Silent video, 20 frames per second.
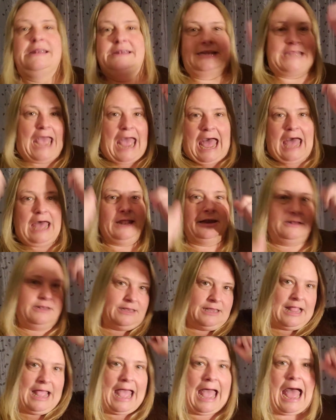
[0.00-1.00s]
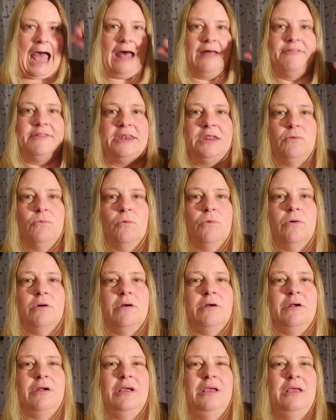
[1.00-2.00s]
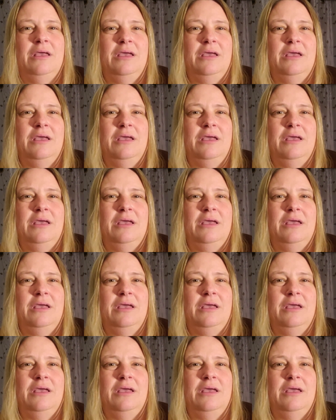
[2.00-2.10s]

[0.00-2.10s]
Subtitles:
dad hat that he wore.